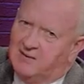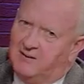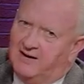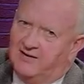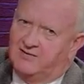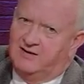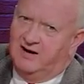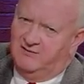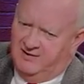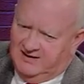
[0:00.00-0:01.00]
about it,
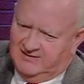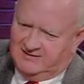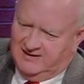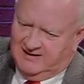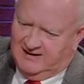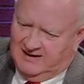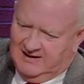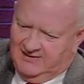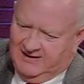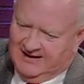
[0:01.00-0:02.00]
Steve, is
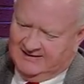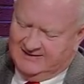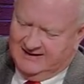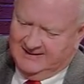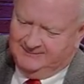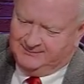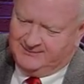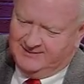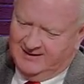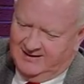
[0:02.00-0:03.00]
that
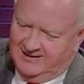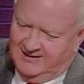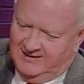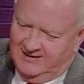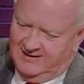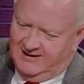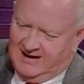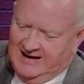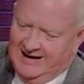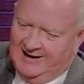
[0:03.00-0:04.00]

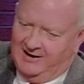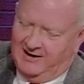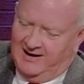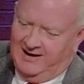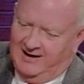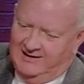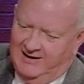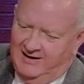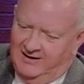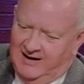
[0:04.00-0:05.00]

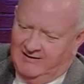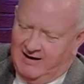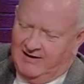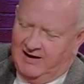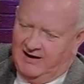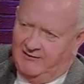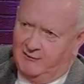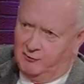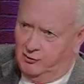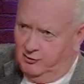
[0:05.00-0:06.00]
I've
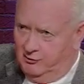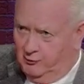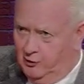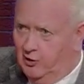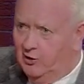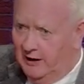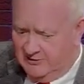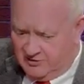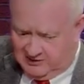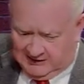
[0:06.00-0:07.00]
had rural
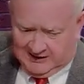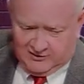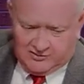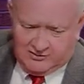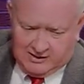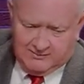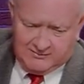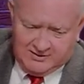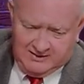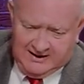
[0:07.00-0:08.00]
legislators who come
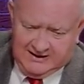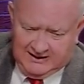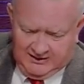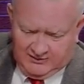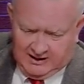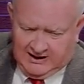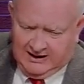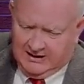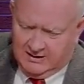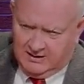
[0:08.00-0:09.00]
to me and they say,
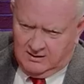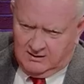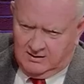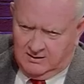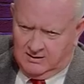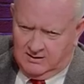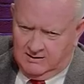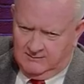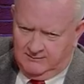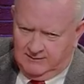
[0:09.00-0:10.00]

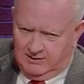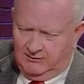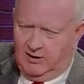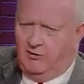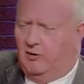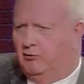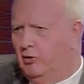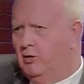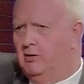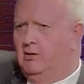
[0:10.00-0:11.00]
the
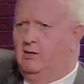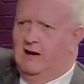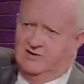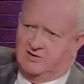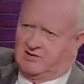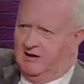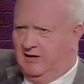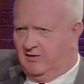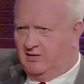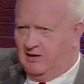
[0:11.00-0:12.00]
rural
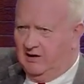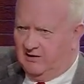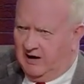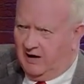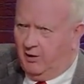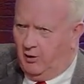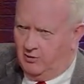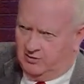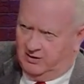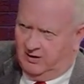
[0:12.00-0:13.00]
legislators are going to take a
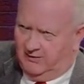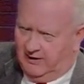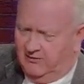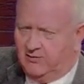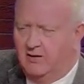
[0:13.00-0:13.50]
hosing on this.